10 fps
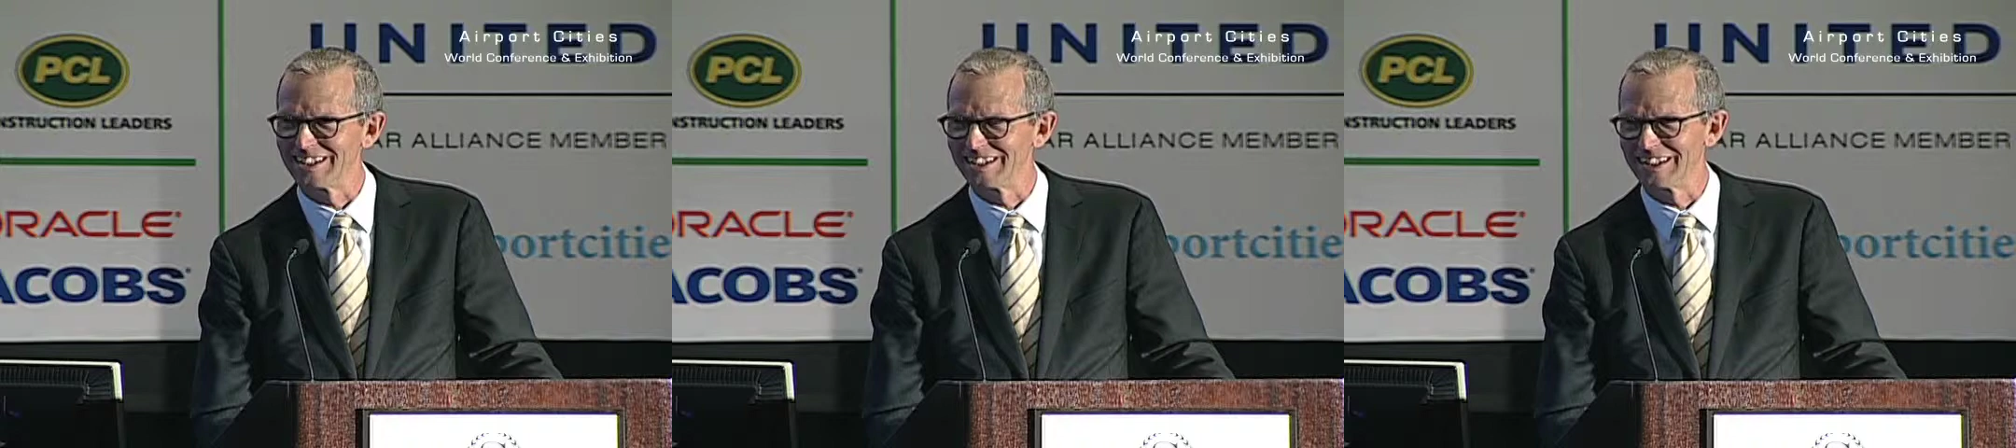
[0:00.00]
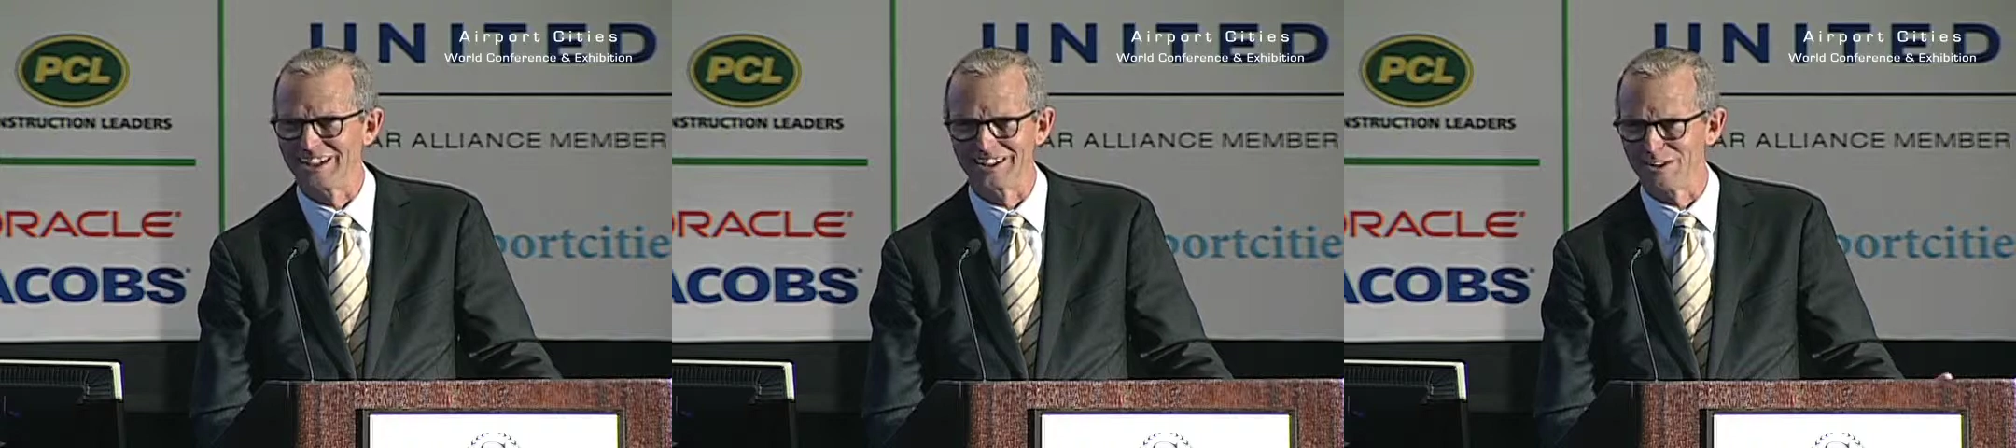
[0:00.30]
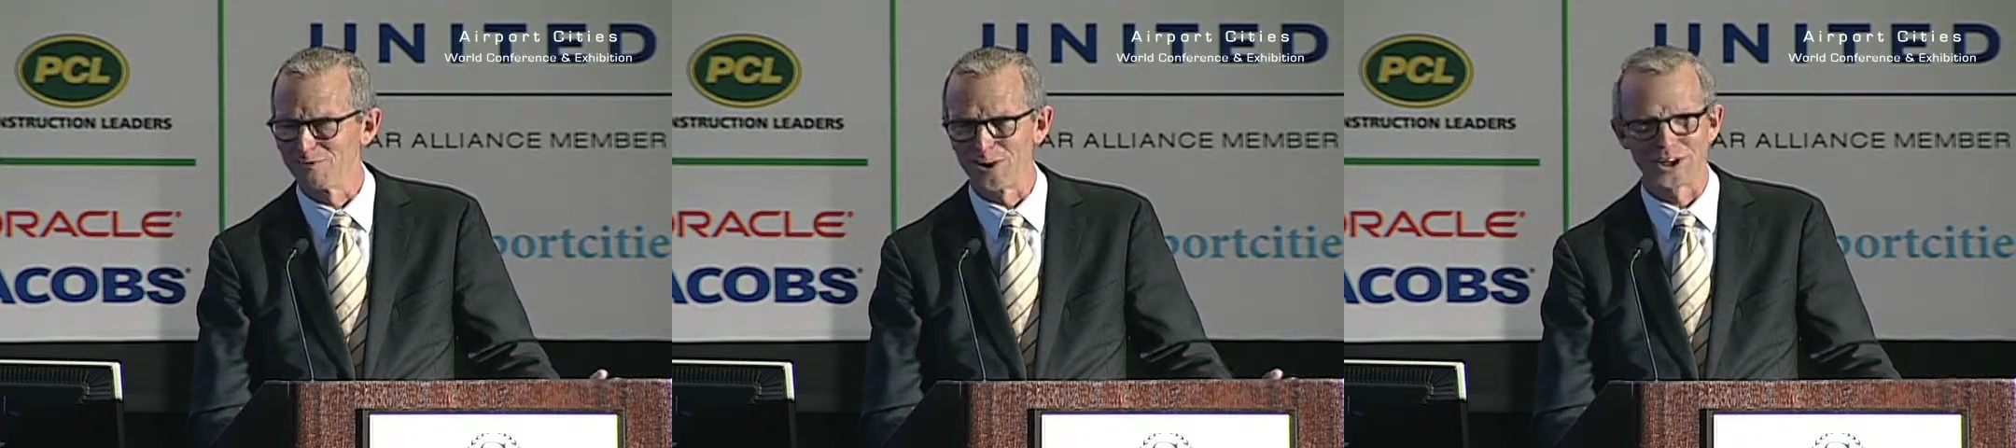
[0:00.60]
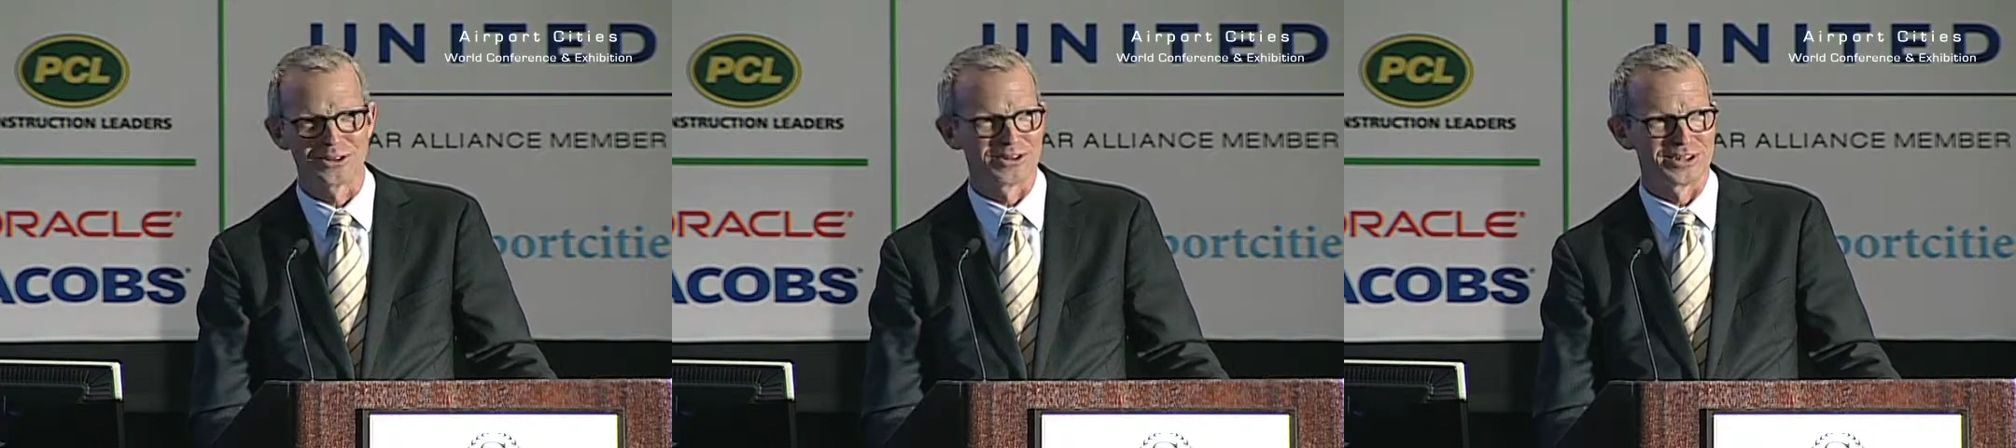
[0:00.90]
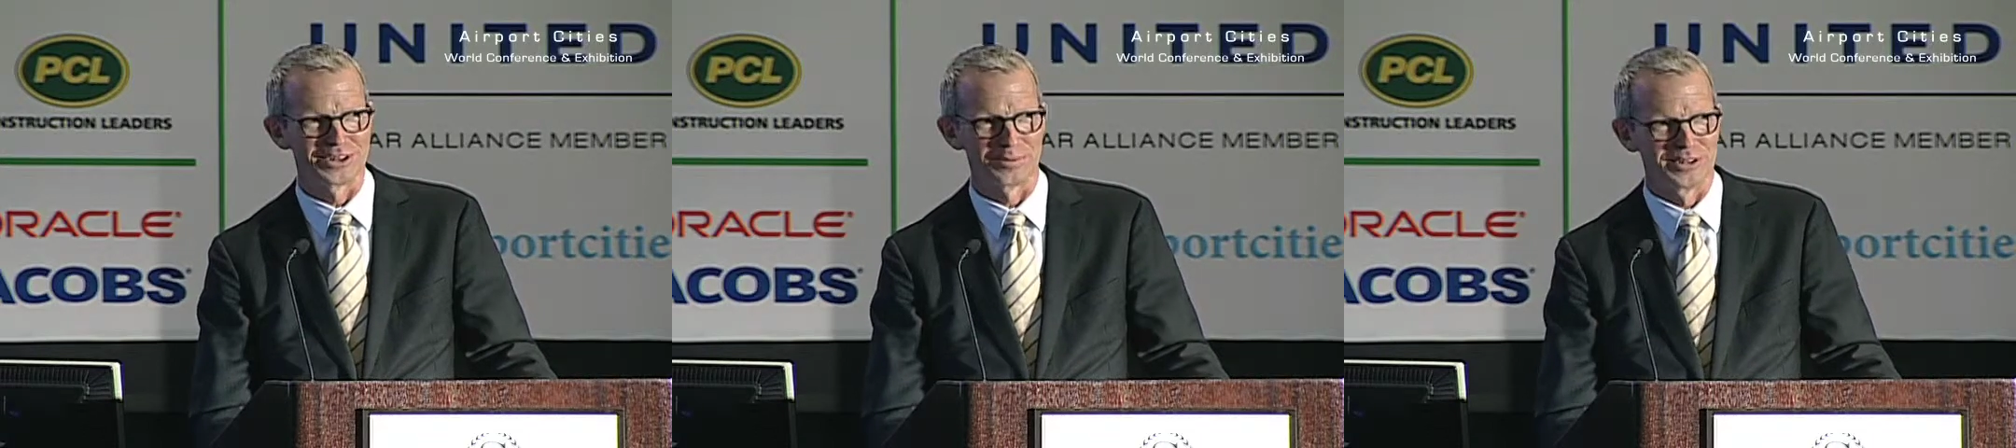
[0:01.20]
I love walking through the
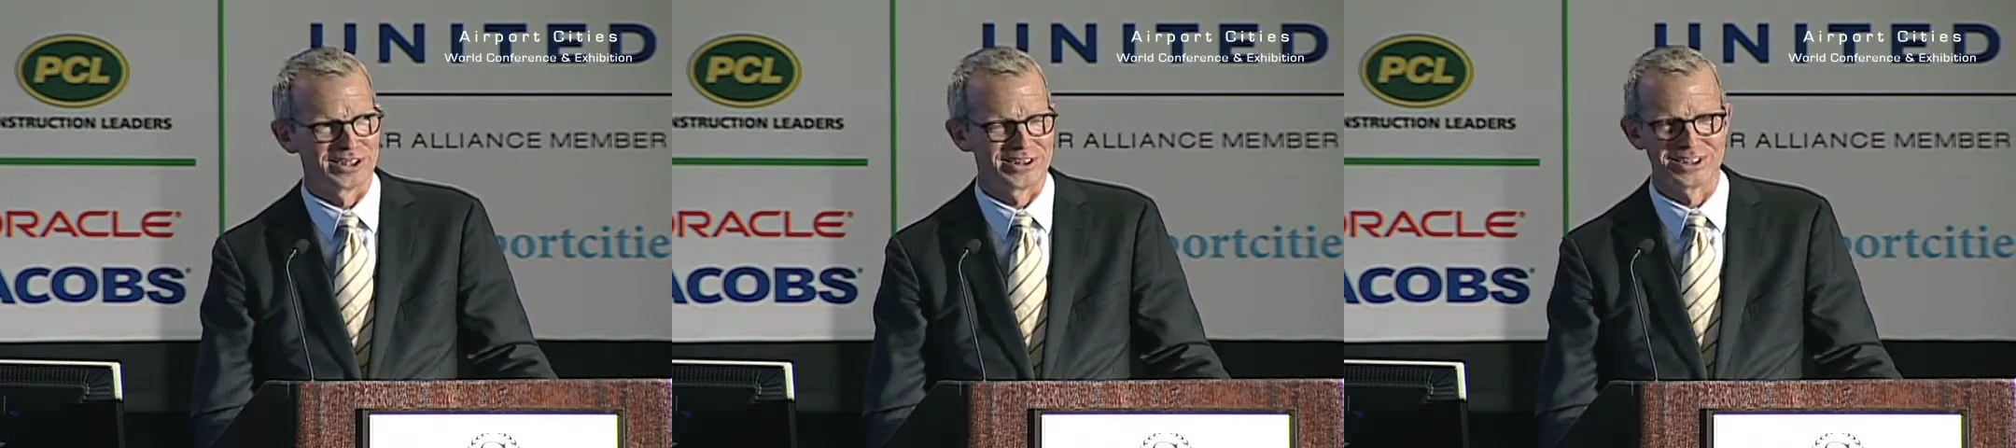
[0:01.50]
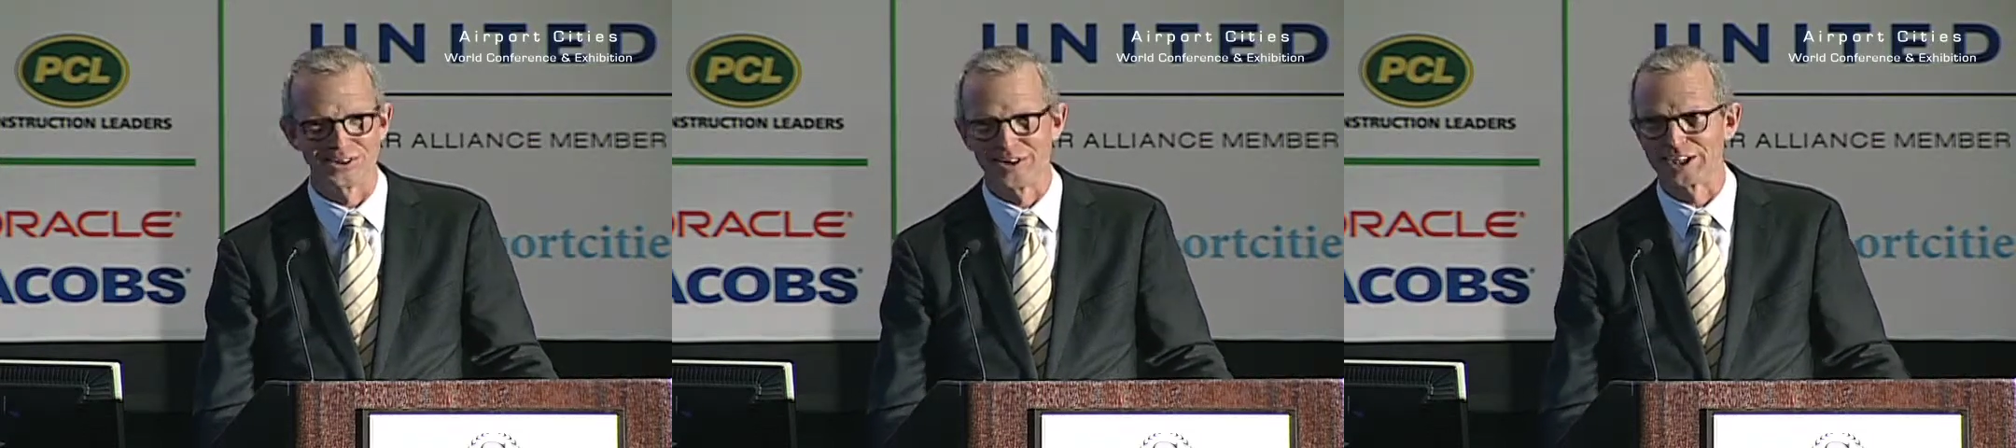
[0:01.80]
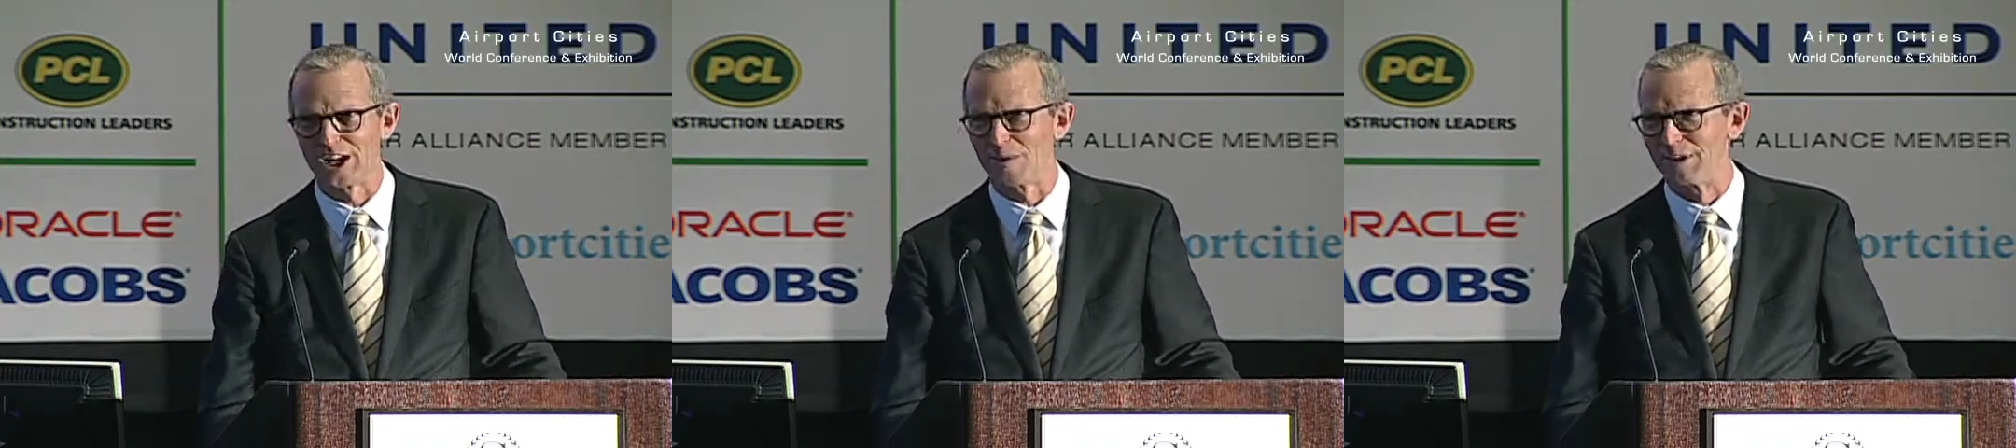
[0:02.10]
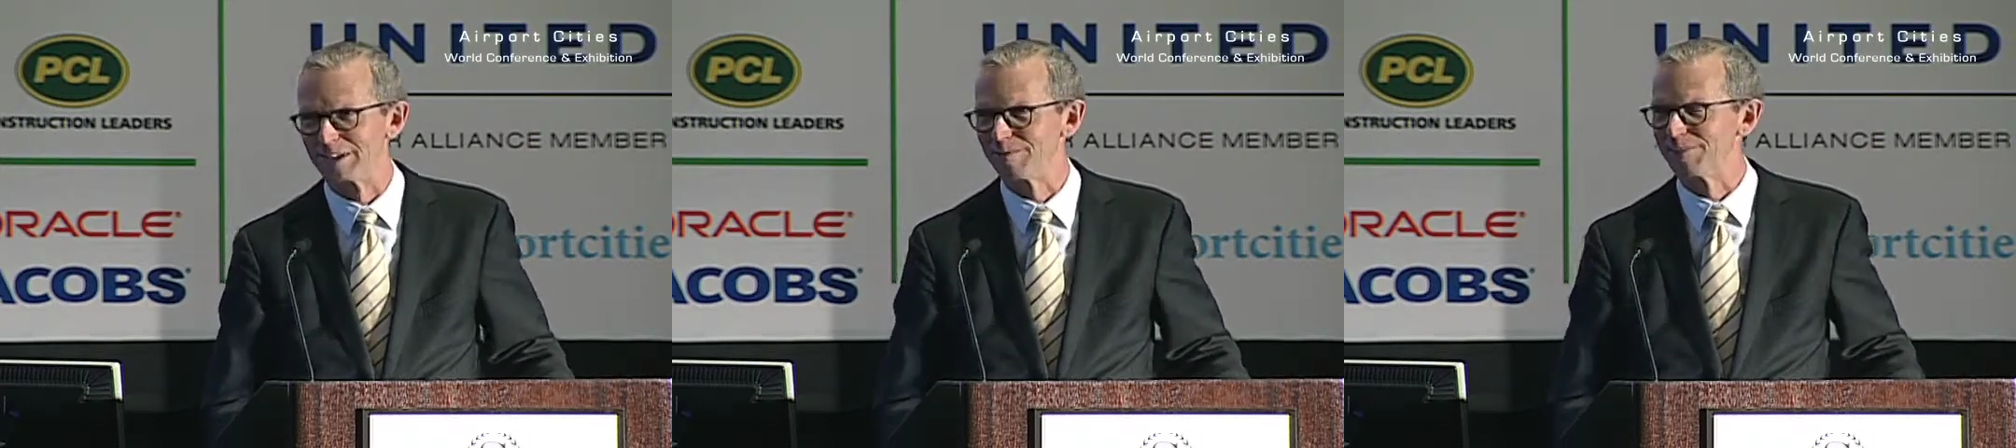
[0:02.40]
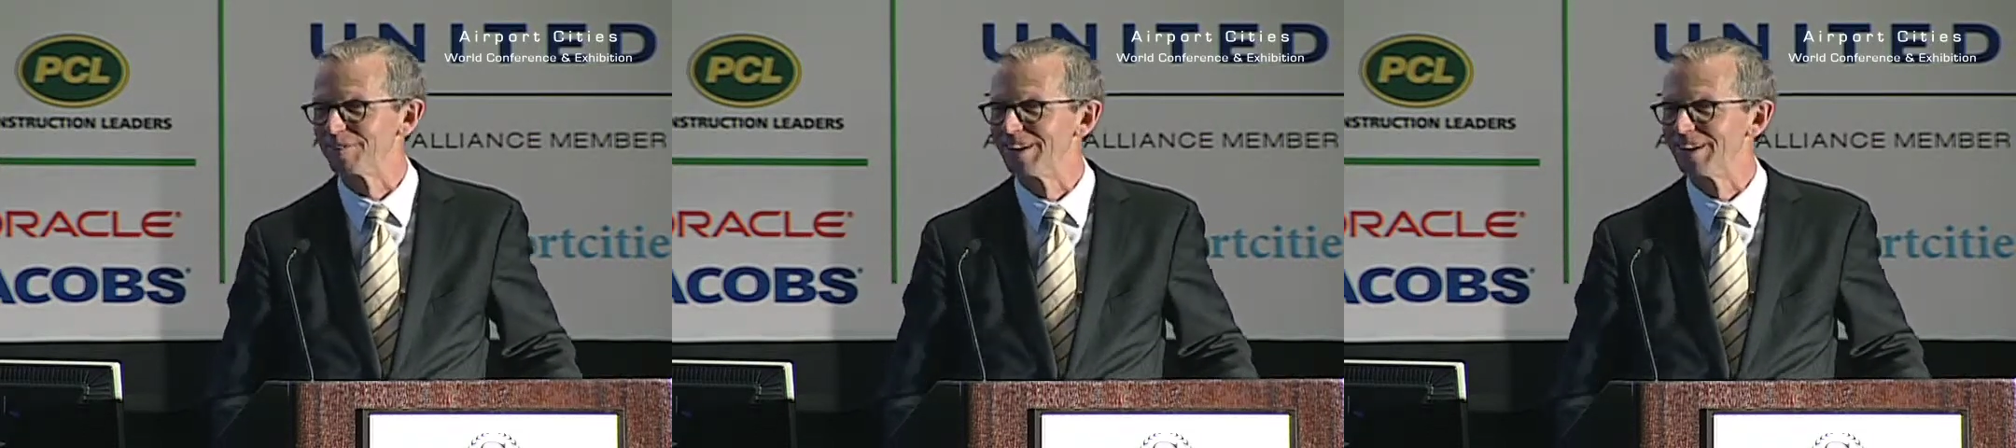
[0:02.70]
terminal and hearing the great comments, but